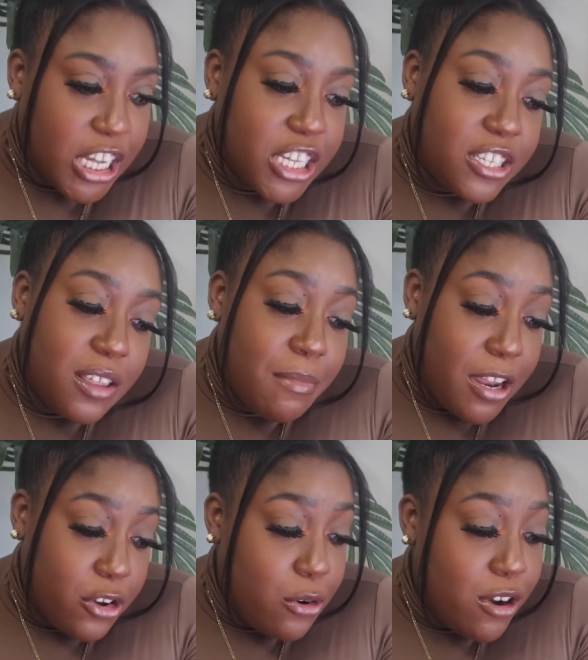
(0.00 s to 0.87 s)
So the
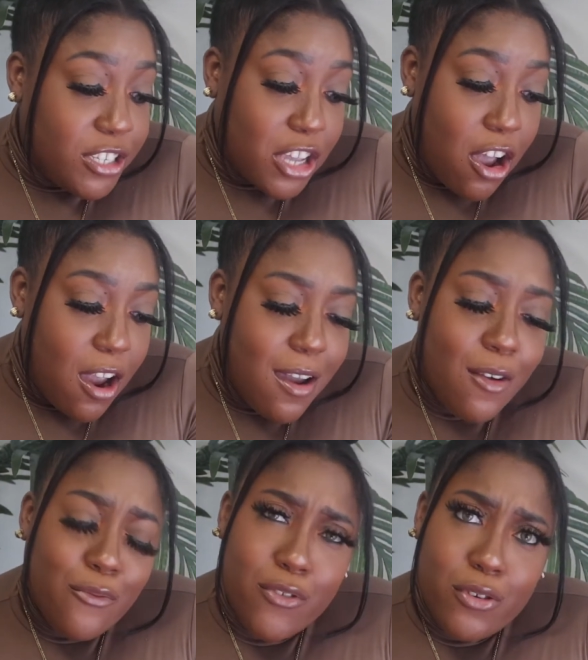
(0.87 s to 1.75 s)
main accords are
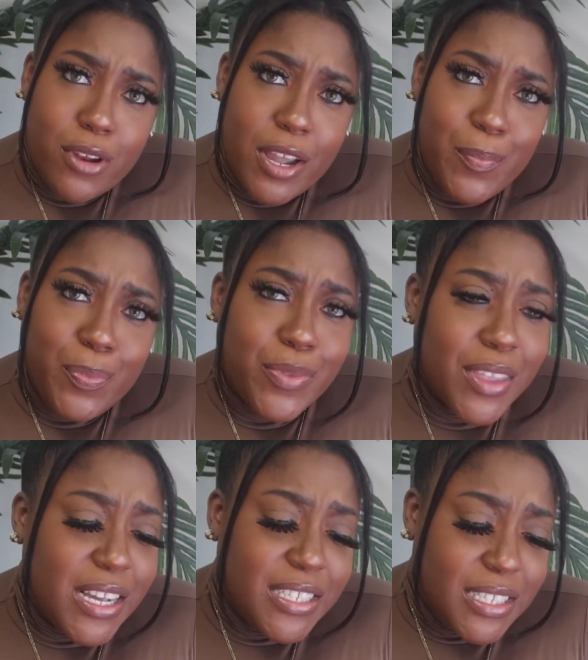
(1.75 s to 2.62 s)
fruity,
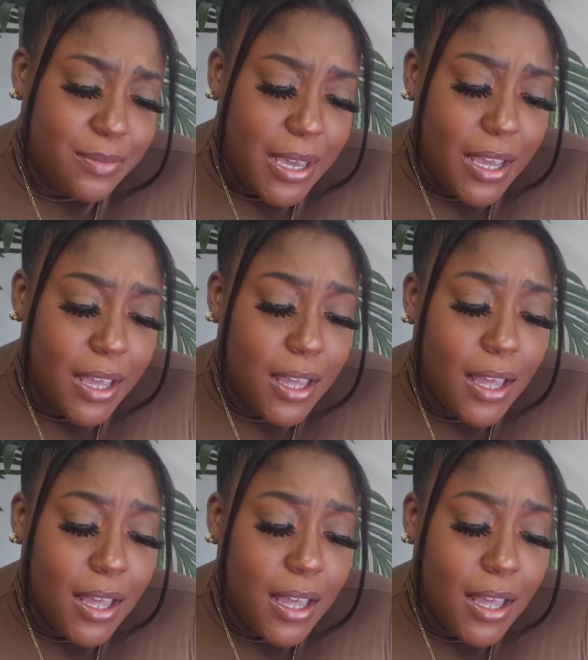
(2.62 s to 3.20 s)
sweet,